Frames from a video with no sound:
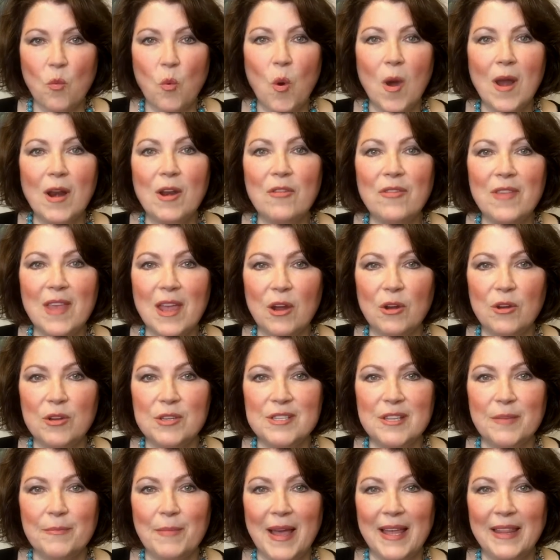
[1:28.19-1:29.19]
what are the
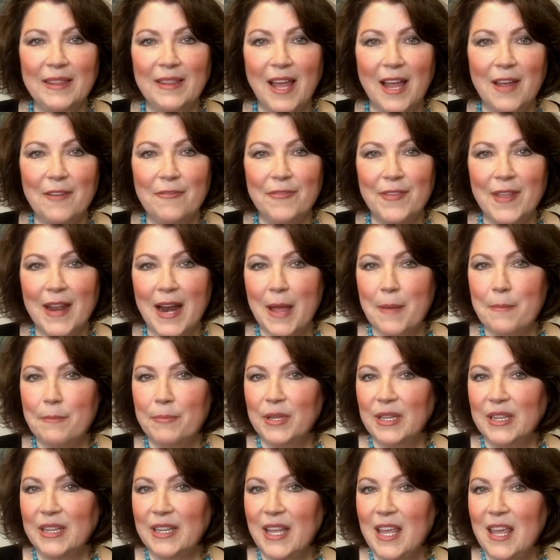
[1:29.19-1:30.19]
areas in my life that I'm
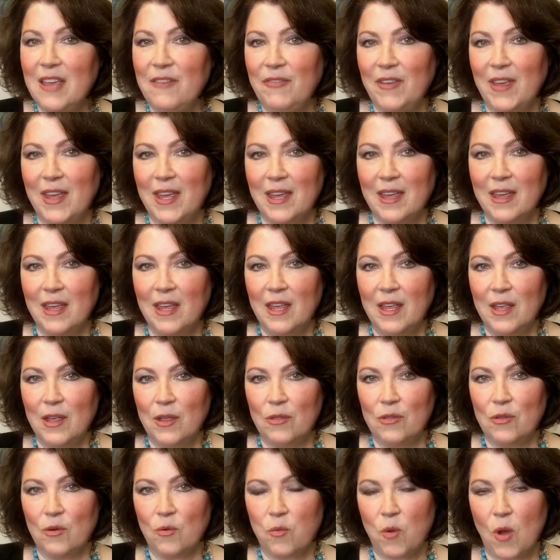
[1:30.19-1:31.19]
believing
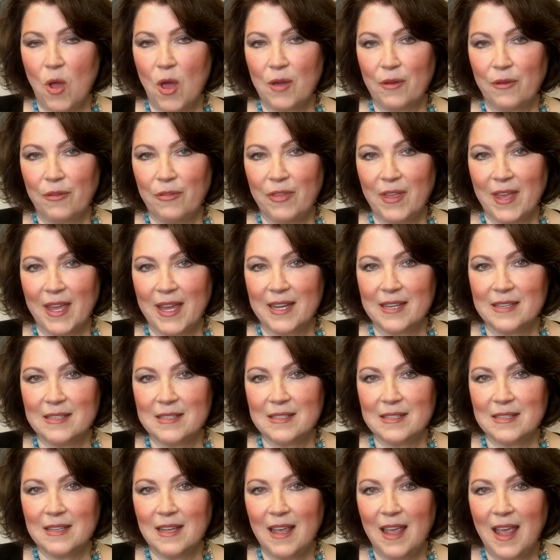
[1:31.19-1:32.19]
the wrong
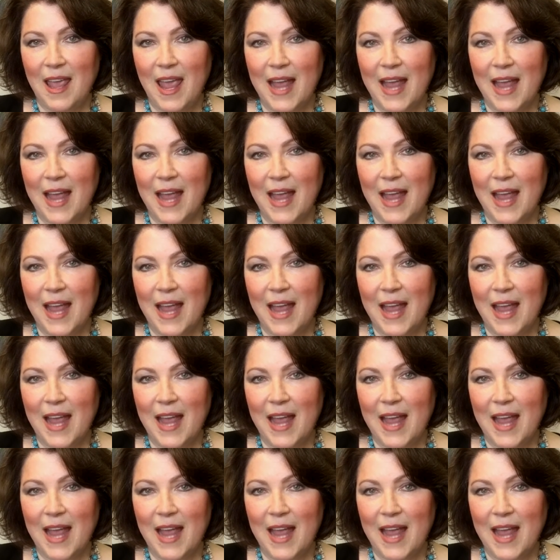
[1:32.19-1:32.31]
things?